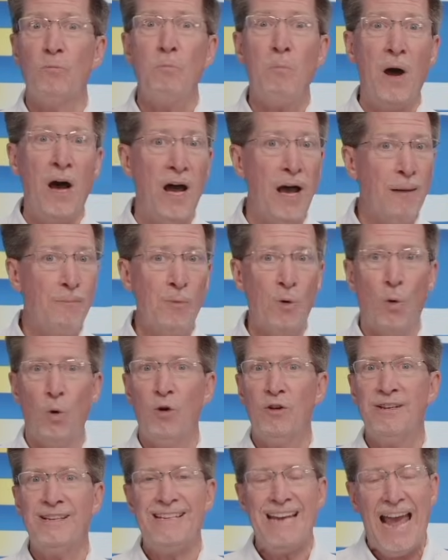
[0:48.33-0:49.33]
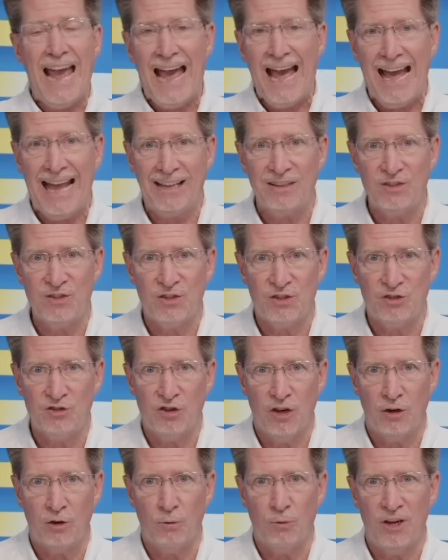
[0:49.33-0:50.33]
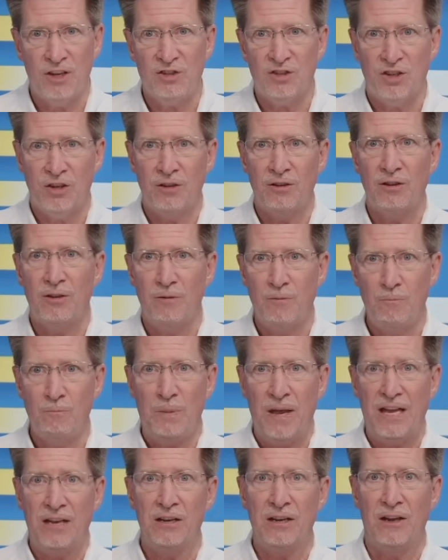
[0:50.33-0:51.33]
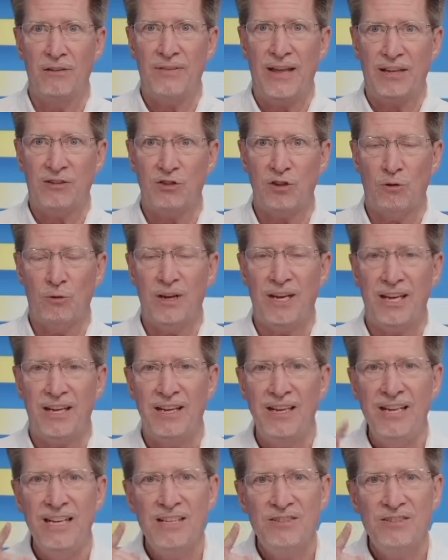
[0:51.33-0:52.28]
mom or dad's generation been of that degree?